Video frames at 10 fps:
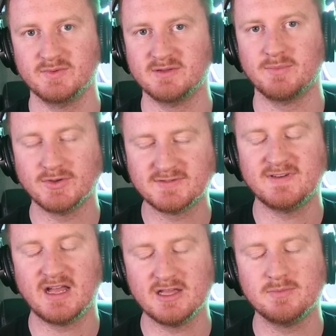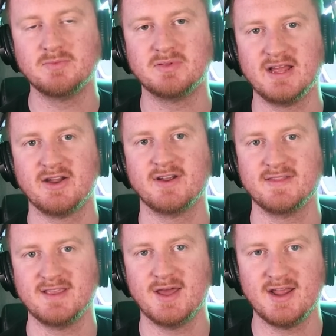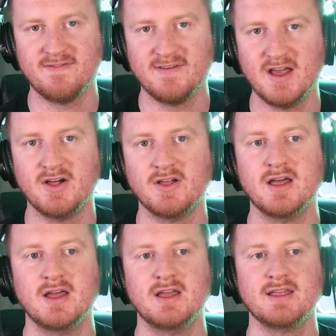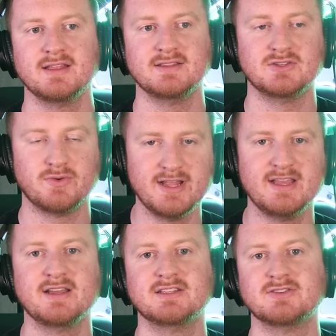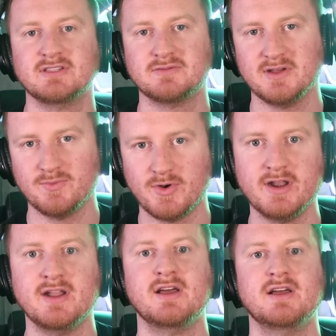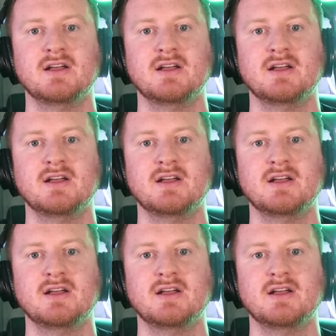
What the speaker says: He was the most valuable player in the NFL in 20 and 2021.